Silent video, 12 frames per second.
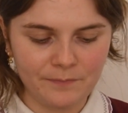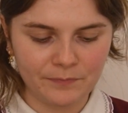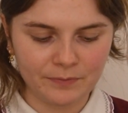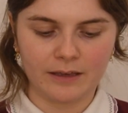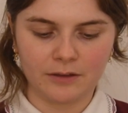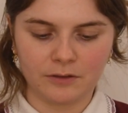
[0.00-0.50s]

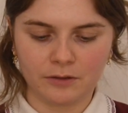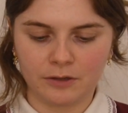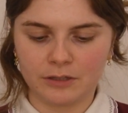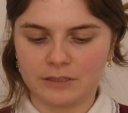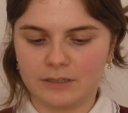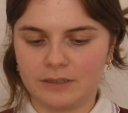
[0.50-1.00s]
Get a
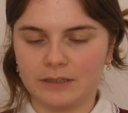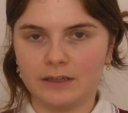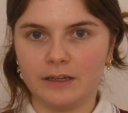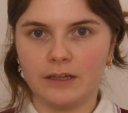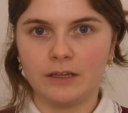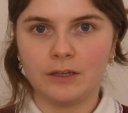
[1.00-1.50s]
good
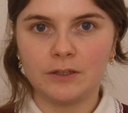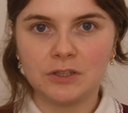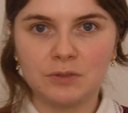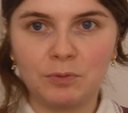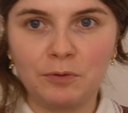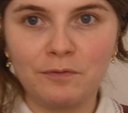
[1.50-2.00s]

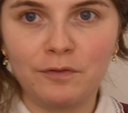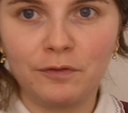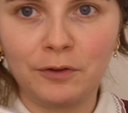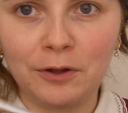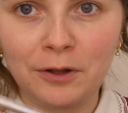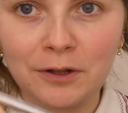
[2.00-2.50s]

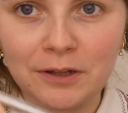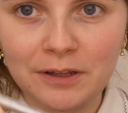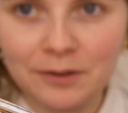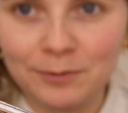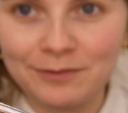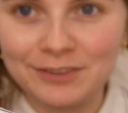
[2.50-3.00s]
spoonful
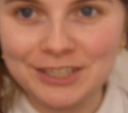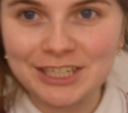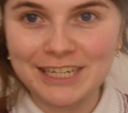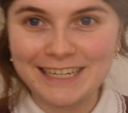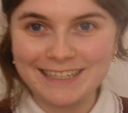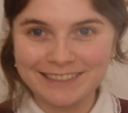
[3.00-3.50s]
with the
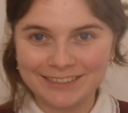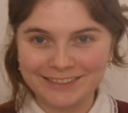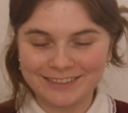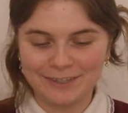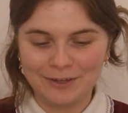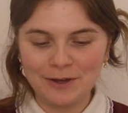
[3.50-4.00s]
cheese
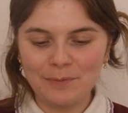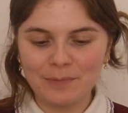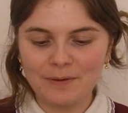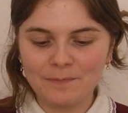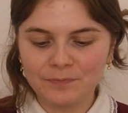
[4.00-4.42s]
on top.